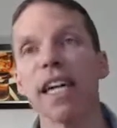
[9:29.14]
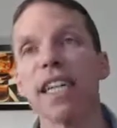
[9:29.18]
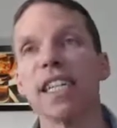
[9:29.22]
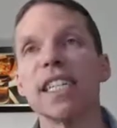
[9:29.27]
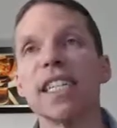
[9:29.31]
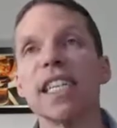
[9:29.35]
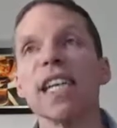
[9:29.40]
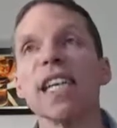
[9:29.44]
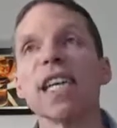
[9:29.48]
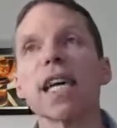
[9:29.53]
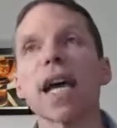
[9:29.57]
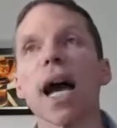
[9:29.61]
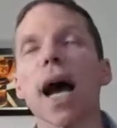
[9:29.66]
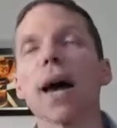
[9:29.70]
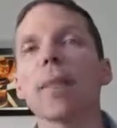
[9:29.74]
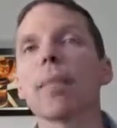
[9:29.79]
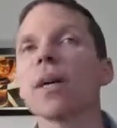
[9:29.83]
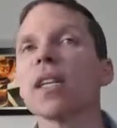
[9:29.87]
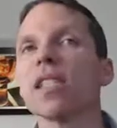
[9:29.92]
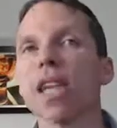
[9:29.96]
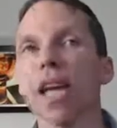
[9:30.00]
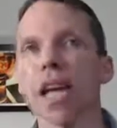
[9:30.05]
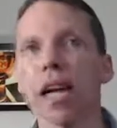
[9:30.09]

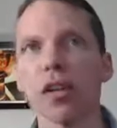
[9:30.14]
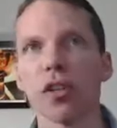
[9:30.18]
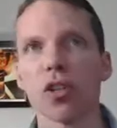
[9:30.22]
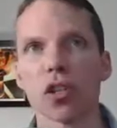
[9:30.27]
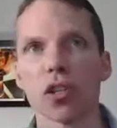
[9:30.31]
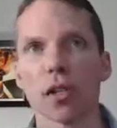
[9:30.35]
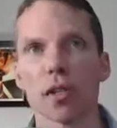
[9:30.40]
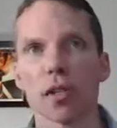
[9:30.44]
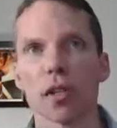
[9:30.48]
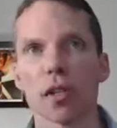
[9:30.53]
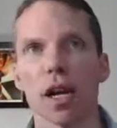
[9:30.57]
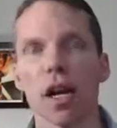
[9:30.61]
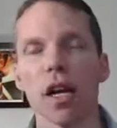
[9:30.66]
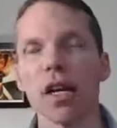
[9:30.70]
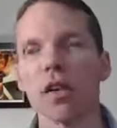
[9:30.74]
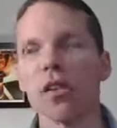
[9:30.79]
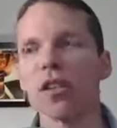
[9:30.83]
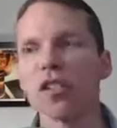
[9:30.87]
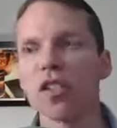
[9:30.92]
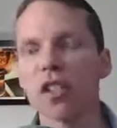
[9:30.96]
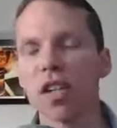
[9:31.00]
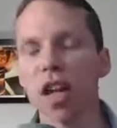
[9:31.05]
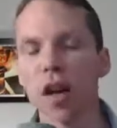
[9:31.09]
Decapitations,
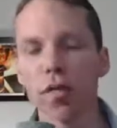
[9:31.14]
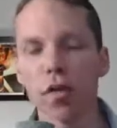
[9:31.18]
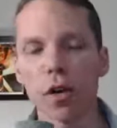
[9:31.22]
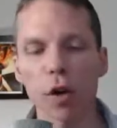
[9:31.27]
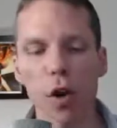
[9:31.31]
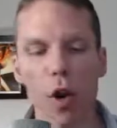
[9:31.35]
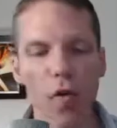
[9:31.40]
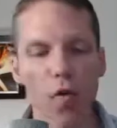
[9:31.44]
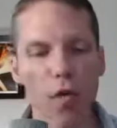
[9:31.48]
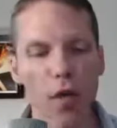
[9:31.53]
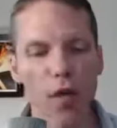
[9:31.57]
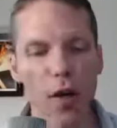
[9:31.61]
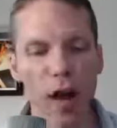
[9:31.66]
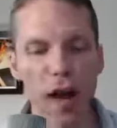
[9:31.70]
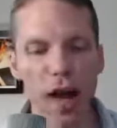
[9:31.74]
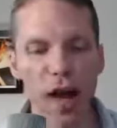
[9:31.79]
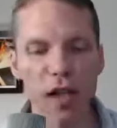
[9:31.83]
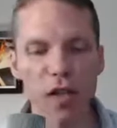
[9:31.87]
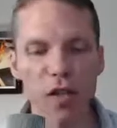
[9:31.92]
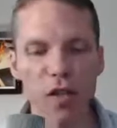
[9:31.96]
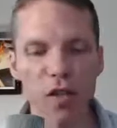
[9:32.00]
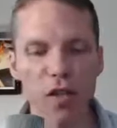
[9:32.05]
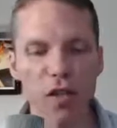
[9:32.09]
the severing off of
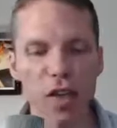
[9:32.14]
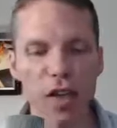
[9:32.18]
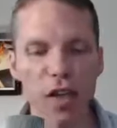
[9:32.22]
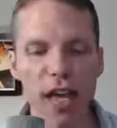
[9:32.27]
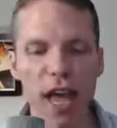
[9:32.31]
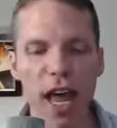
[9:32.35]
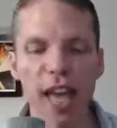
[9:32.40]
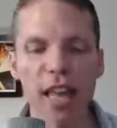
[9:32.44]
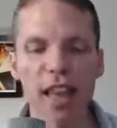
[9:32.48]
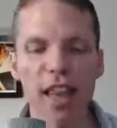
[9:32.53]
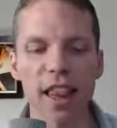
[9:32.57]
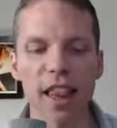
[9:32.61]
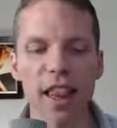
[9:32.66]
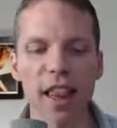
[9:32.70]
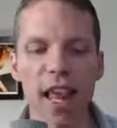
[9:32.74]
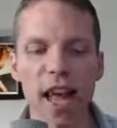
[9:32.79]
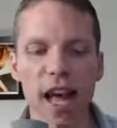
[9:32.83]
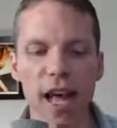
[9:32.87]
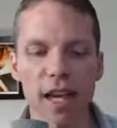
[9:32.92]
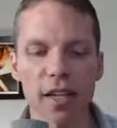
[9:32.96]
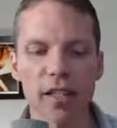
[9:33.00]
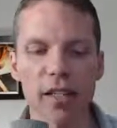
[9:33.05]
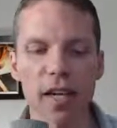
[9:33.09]
hands, feet, and
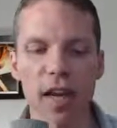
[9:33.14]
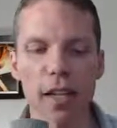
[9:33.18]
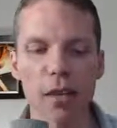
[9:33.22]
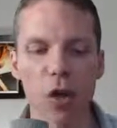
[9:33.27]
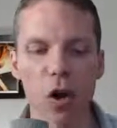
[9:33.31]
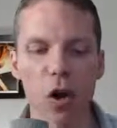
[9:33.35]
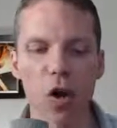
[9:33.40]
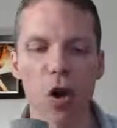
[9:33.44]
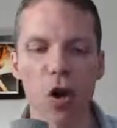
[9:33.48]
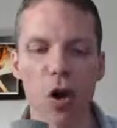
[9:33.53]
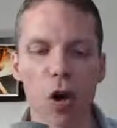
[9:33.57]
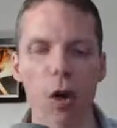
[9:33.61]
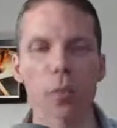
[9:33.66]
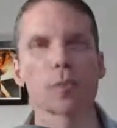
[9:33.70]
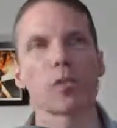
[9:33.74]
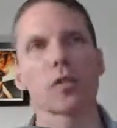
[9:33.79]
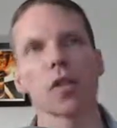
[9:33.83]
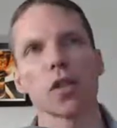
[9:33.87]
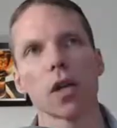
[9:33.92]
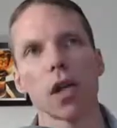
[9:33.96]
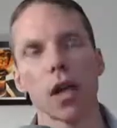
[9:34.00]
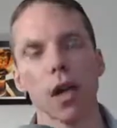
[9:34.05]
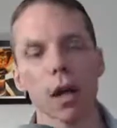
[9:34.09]
legs and
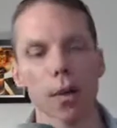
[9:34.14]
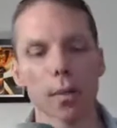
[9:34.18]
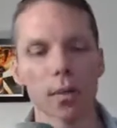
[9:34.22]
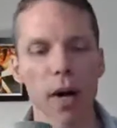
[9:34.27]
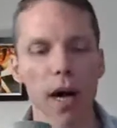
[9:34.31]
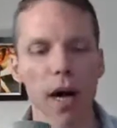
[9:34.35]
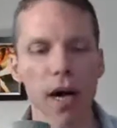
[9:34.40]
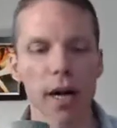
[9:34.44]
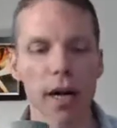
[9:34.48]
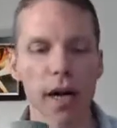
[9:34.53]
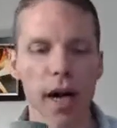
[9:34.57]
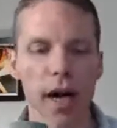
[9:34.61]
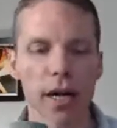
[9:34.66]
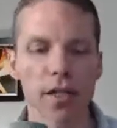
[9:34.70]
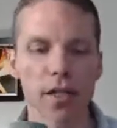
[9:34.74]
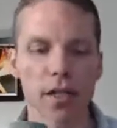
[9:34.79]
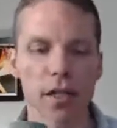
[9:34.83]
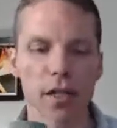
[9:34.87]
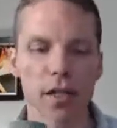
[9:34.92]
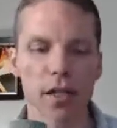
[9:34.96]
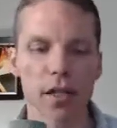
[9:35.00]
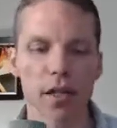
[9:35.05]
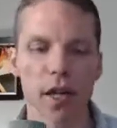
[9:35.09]
arms by
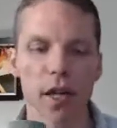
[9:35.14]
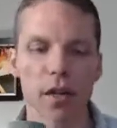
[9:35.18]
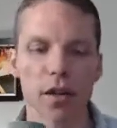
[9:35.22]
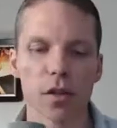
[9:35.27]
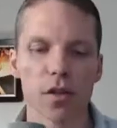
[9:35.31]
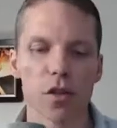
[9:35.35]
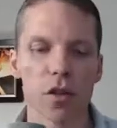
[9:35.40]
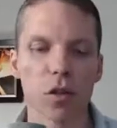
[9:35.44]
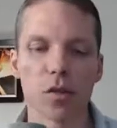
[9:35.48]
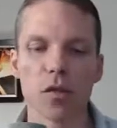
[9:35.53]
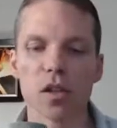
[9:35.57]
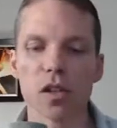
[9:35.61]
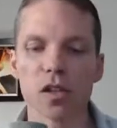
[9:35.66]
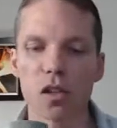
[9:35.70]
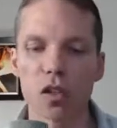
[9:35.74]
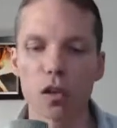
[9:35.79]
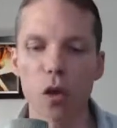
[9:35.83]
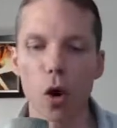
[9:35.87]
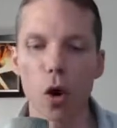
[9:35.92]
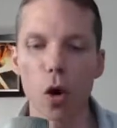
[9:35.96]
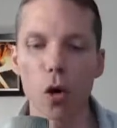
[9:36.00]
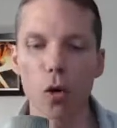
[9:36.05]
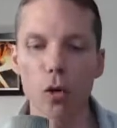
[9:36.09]
ISIS. So this
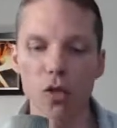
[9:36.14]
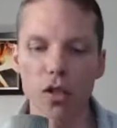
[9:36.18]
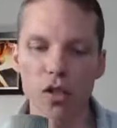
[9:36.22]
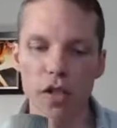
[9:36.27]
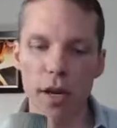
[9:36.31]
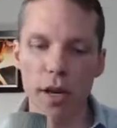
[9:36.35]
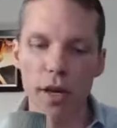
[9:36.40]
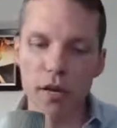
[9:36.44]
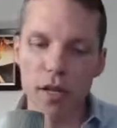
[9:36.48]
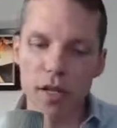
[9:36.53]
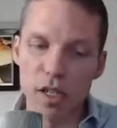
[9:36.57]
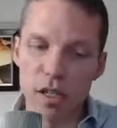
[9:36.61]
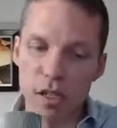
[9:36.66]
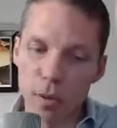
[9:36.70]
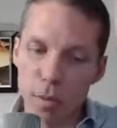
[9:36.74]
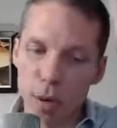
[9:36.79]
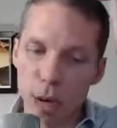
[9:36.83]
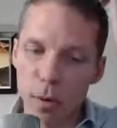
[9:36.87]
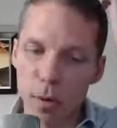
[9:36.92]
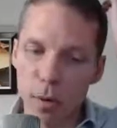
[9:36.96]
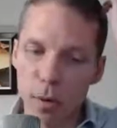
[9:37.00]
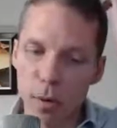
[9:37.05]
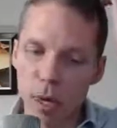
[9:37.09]
wholesale
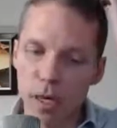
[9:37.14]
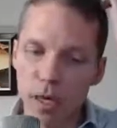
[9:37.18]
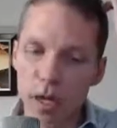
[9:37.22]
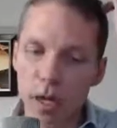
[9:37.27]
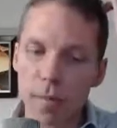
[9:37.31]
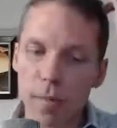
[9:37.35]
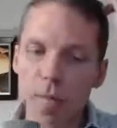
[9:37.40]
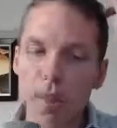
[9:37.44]
dismemberment,